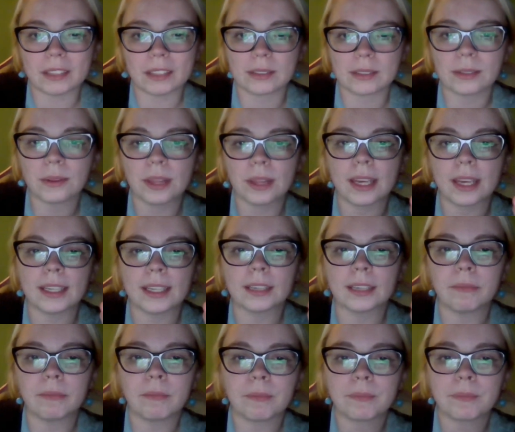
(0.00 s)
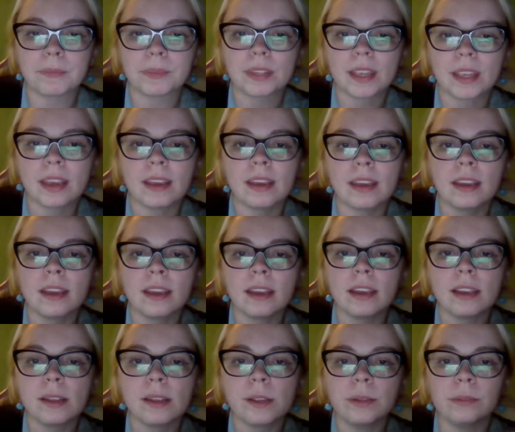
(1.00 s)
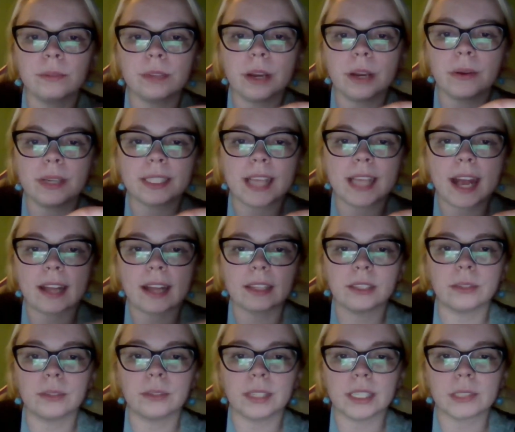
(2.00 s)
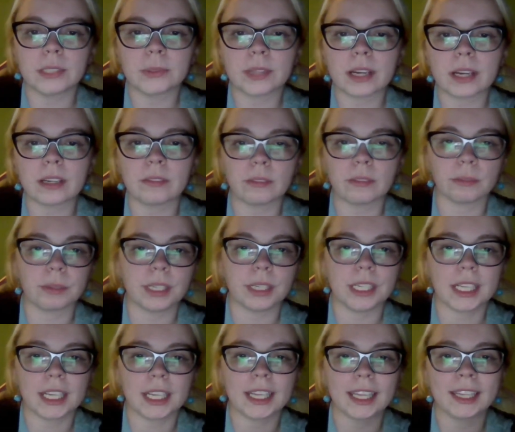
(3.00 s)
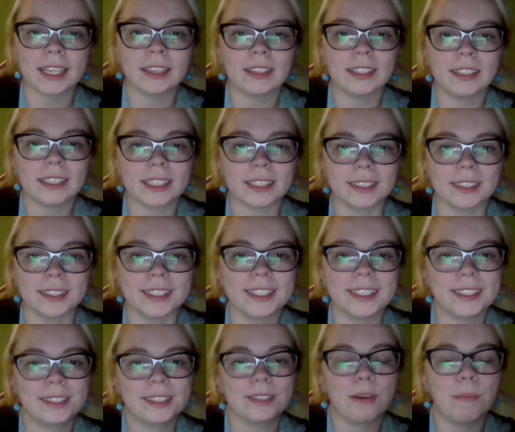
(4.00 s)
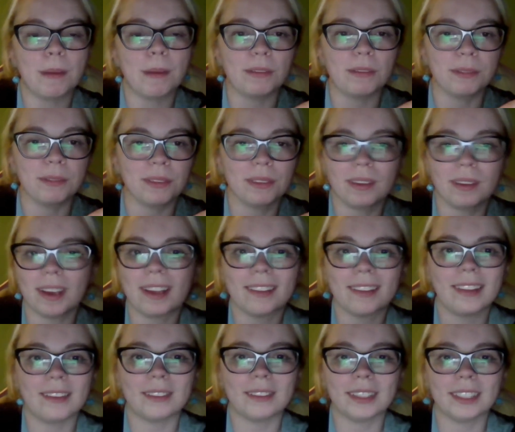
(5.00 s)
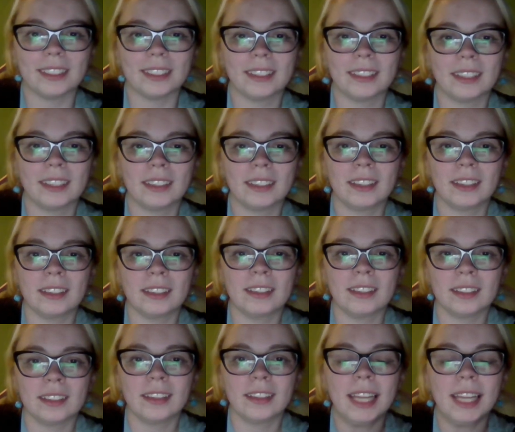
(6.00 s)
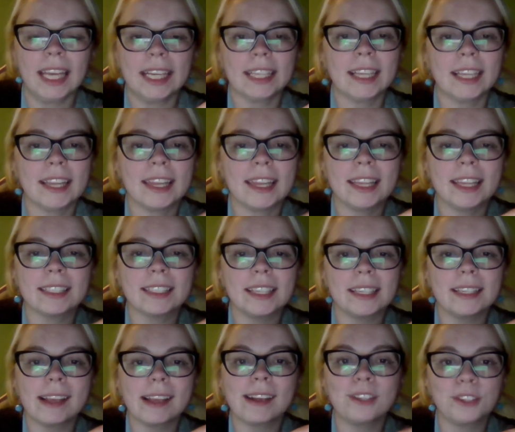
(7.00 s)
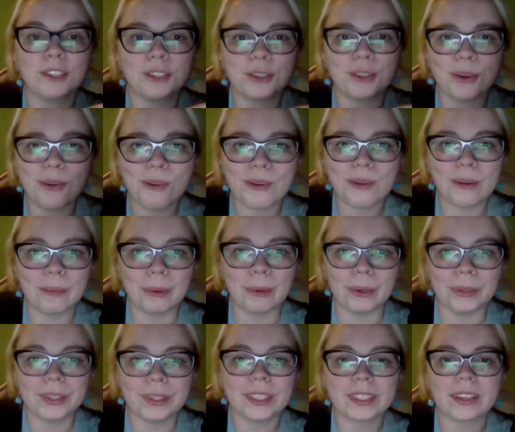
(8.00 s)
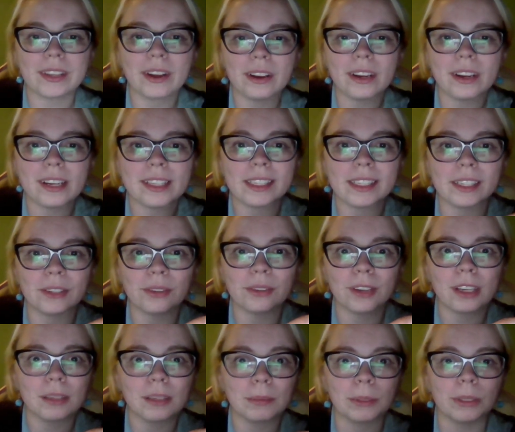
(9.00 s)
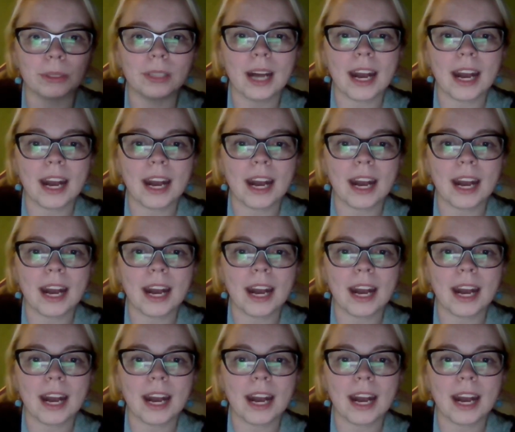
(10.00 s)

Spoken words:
So like, you know exactly who it is without even reading it. Like, look at Tigger. He's so buff. I love it. Like, this is adorable. This art is incredible.